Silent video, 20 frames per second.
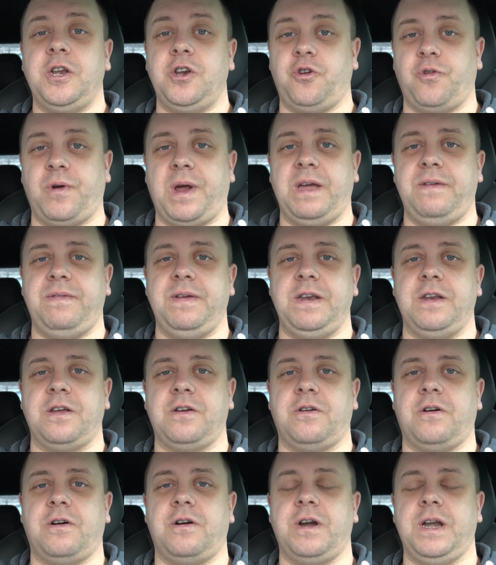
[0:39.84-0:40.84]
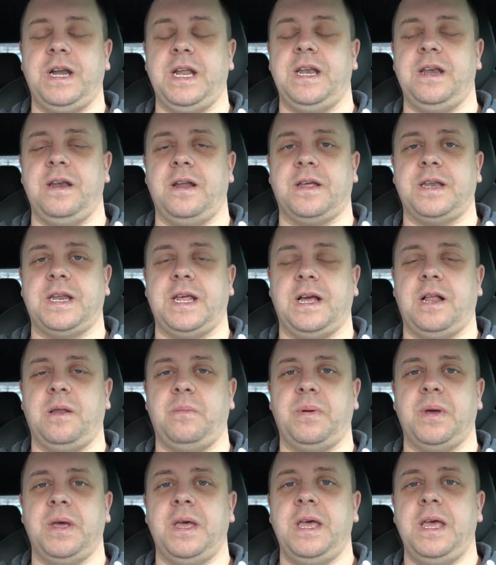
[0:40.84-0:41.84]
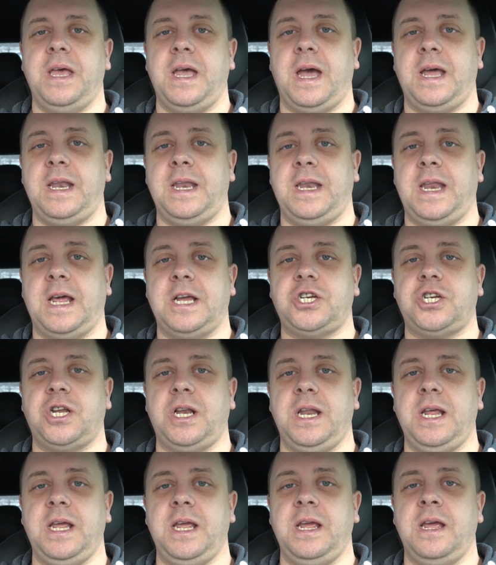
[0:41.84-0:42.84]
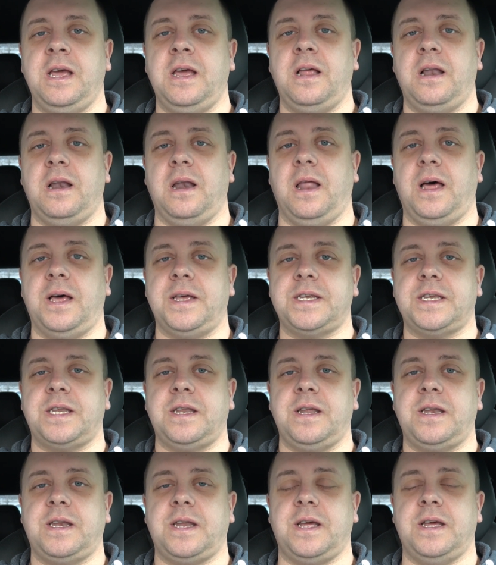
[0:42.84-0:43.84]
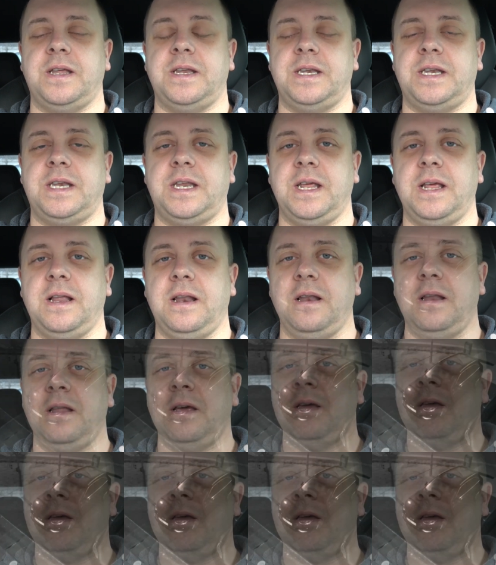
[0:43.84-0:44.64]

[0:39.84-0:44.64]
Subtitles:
Driving the car did not help, and it actually lasted until